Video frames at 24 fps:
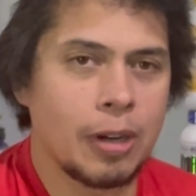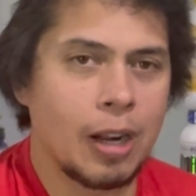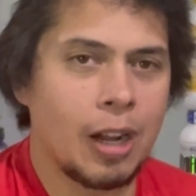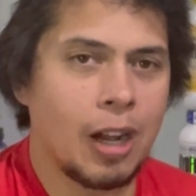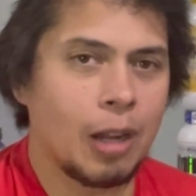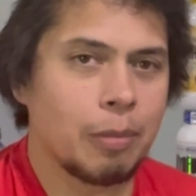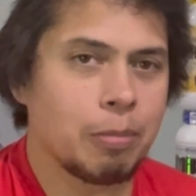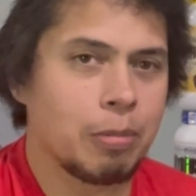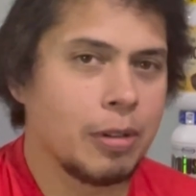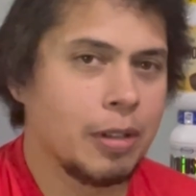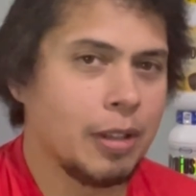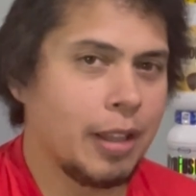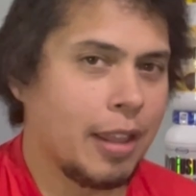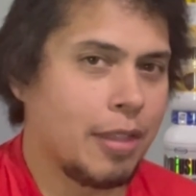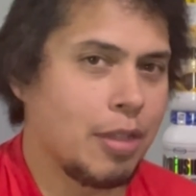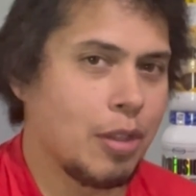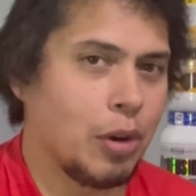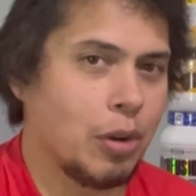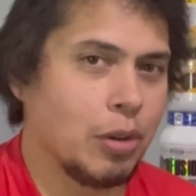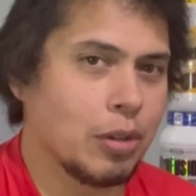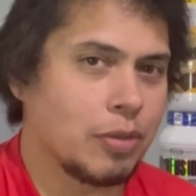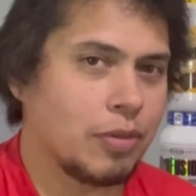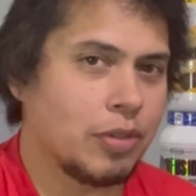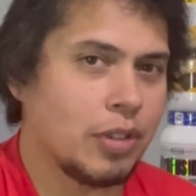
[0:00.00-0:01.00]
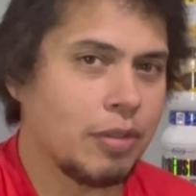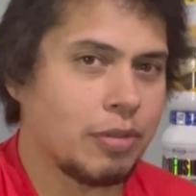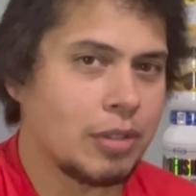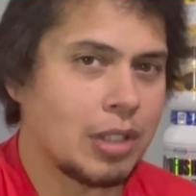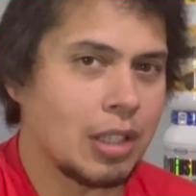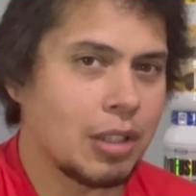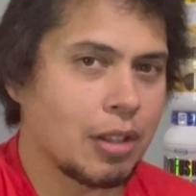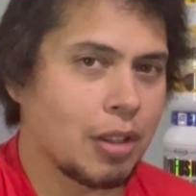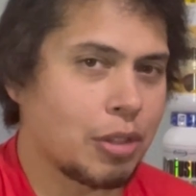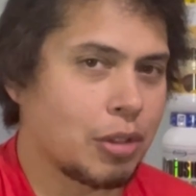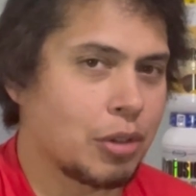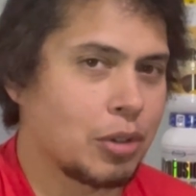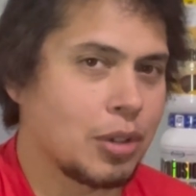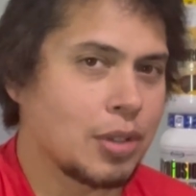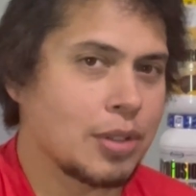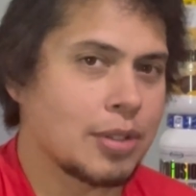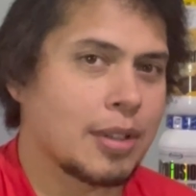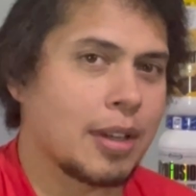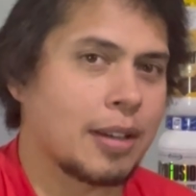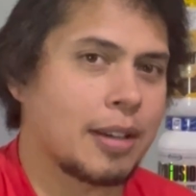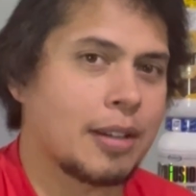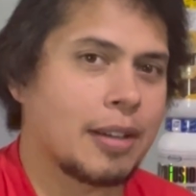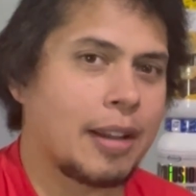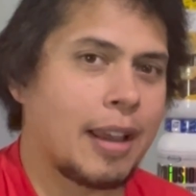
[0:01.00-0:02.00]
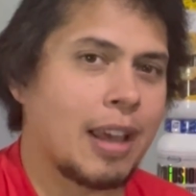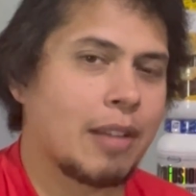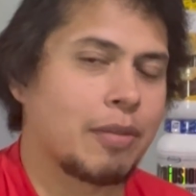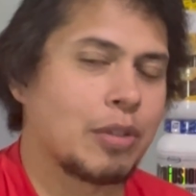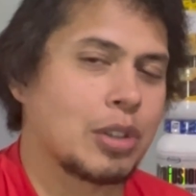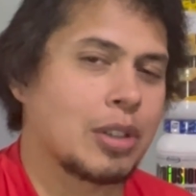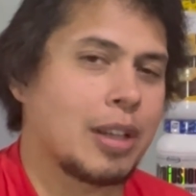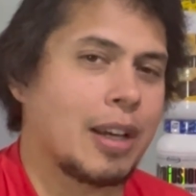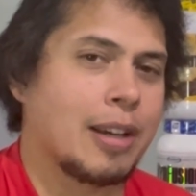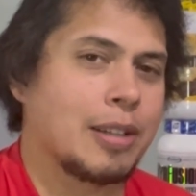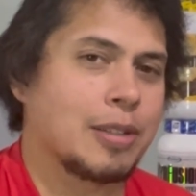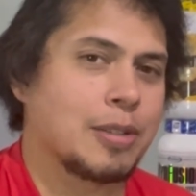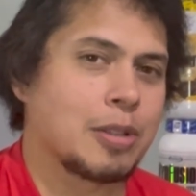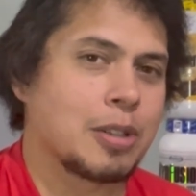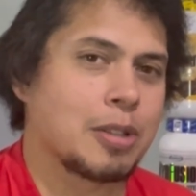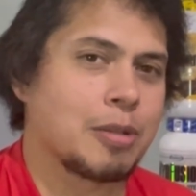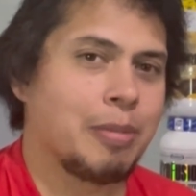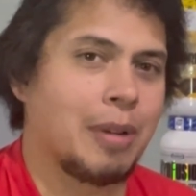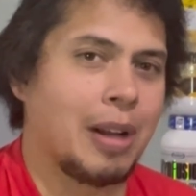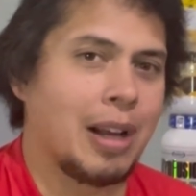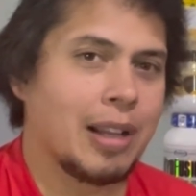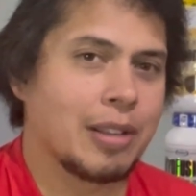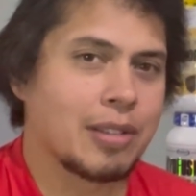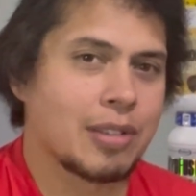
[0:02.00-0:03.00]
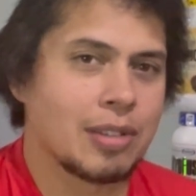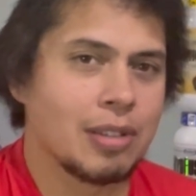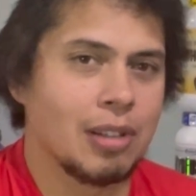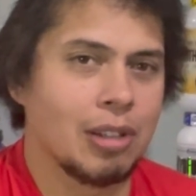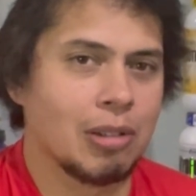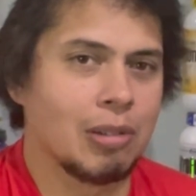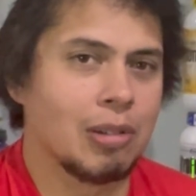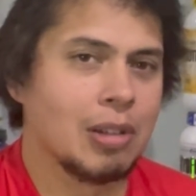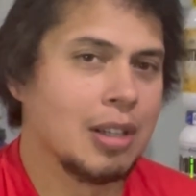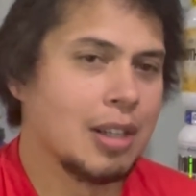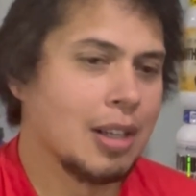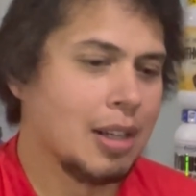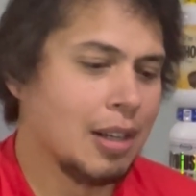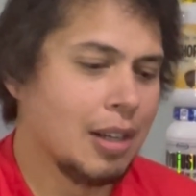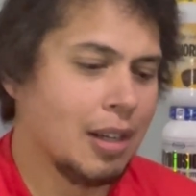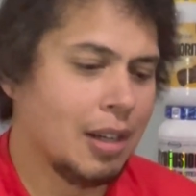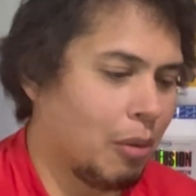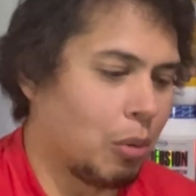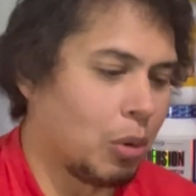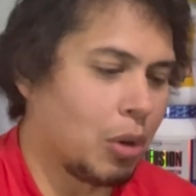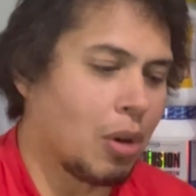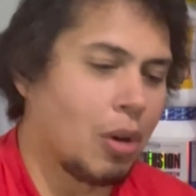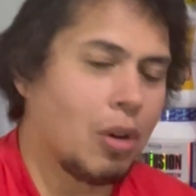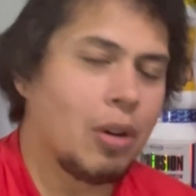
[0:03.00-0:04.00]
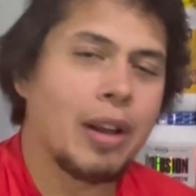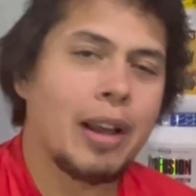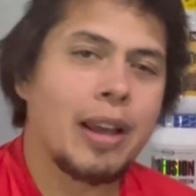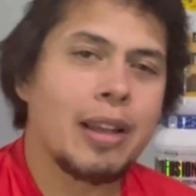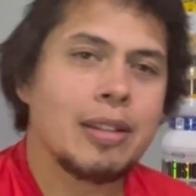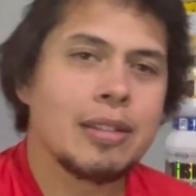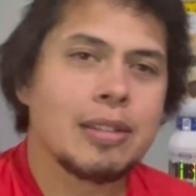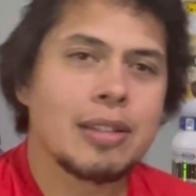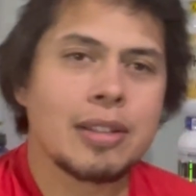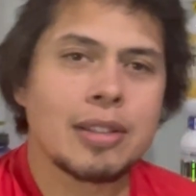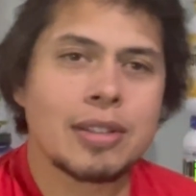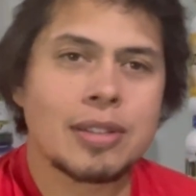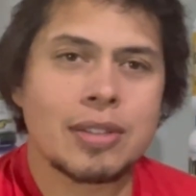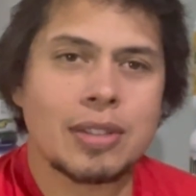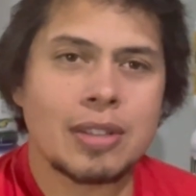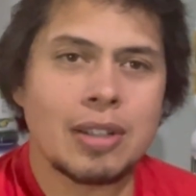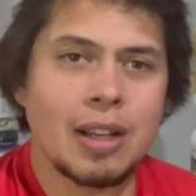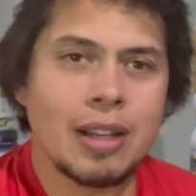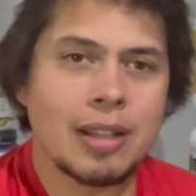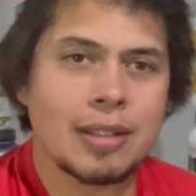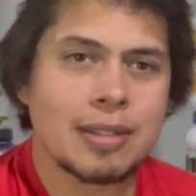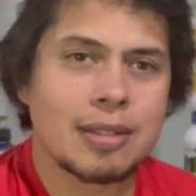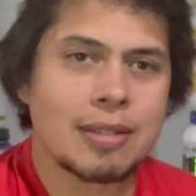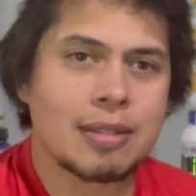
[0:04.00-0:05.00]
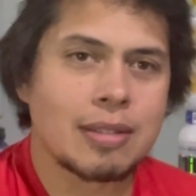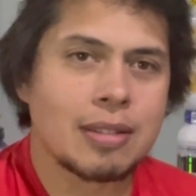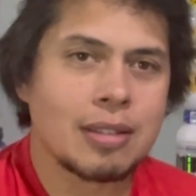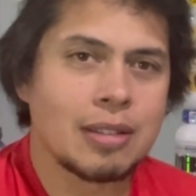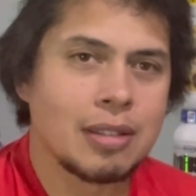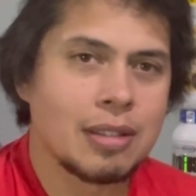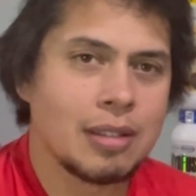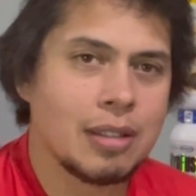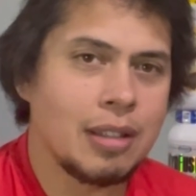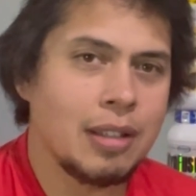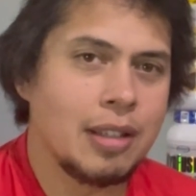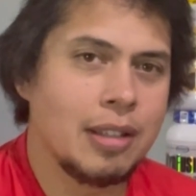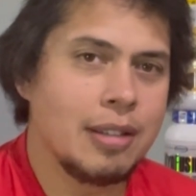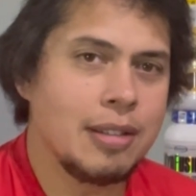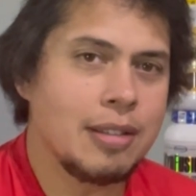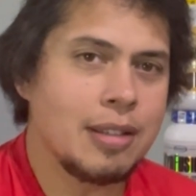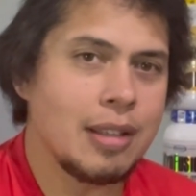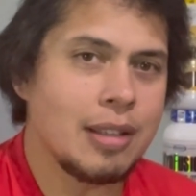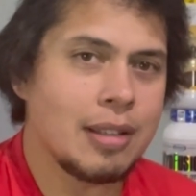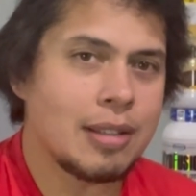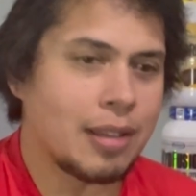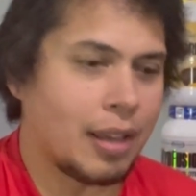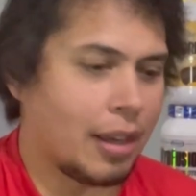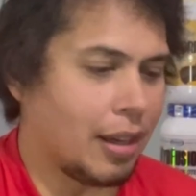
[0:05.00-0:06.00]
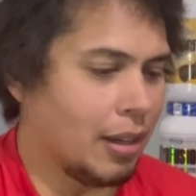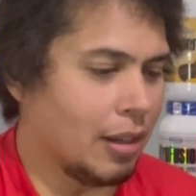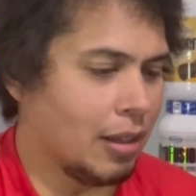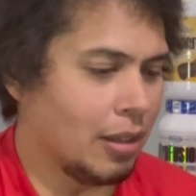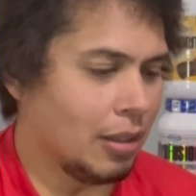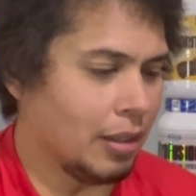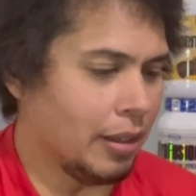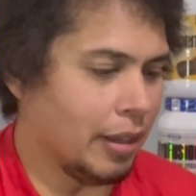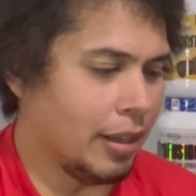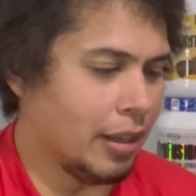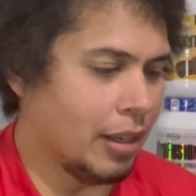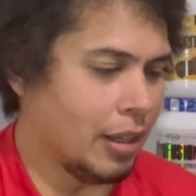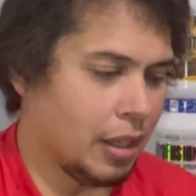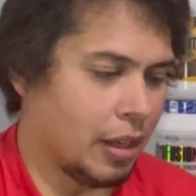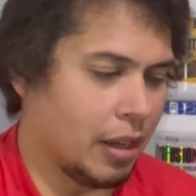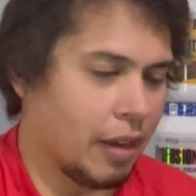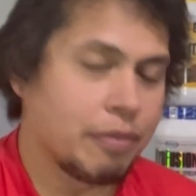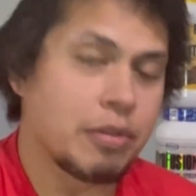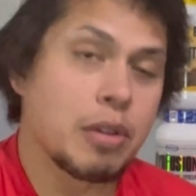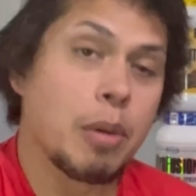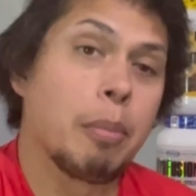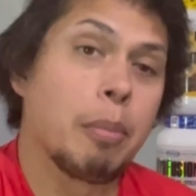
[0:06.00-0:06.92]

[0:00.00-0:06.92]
up in those 15 to 30 second advertising spots. So we'll go ahead and discuss in detail if the